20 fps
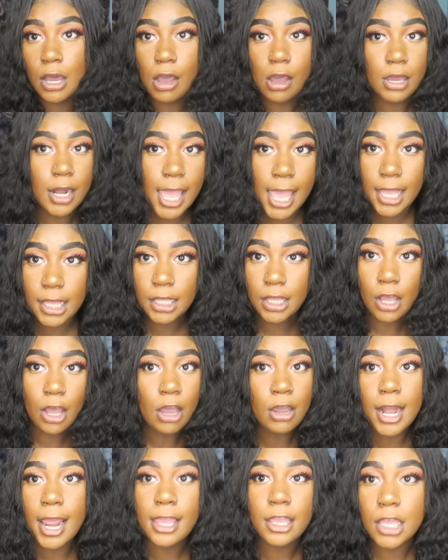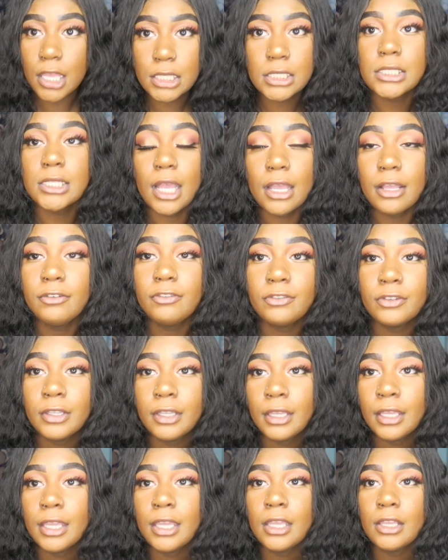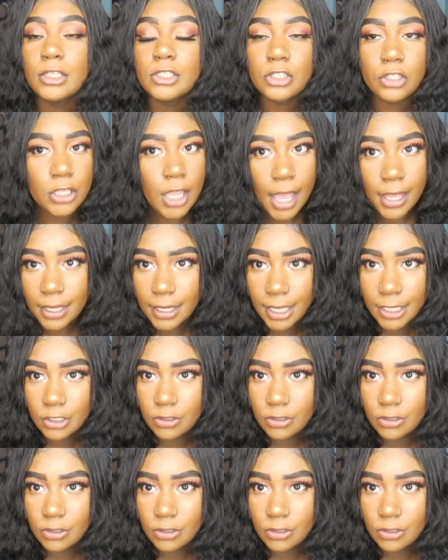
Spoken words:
all that good stuff, so y'all can